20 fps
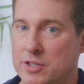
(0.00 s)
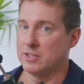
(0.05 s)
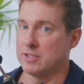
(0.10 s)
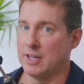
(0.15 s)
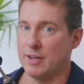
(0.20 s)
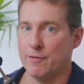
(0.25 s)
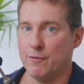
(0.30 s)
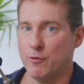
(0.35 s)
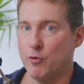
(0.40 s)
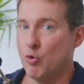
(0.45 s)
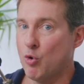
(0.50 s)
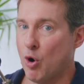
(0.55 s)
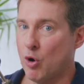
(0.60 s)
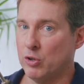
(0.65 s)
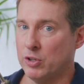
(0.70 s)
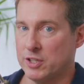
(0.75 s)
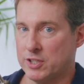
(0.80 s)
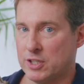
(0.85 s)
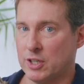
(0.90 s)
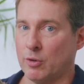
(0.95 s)
It's a full
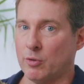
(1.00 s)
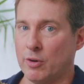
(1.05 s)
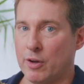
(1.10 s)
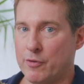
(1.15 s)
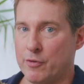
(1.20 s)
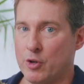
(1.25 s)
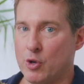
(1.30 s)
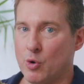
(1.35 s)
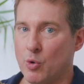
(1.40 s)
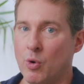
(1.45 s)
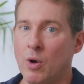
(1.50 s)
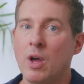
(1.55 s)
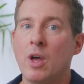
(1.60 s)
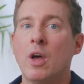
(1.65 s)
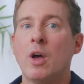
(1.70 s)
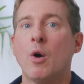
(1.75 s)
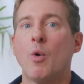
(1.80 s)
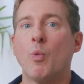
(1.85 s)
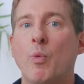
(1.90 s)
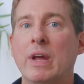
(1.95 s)
holistic review.
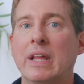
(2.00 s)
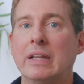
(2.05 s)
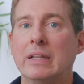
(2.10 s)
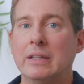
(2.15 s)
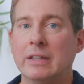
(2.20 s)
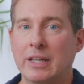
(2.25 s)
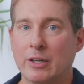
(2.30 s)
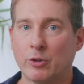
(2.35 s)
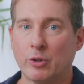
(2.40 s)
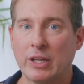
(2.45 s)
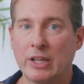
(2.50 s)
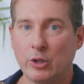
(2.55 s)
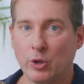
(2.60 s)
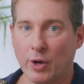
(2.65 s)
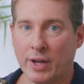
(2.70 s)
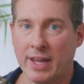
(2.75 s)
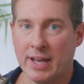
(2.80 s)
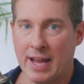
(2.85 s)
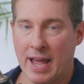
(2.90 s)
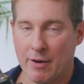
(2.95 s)
We literally
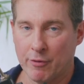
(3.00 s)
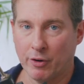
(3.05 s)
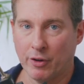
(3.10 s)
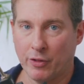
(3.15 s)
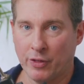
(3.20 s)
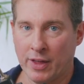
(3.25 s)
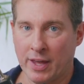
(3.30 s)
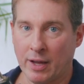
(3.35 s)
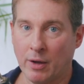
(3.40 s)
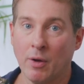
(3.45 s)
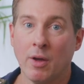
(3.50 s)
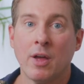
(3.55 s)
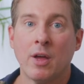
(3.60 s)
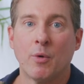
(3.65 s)
look at everything.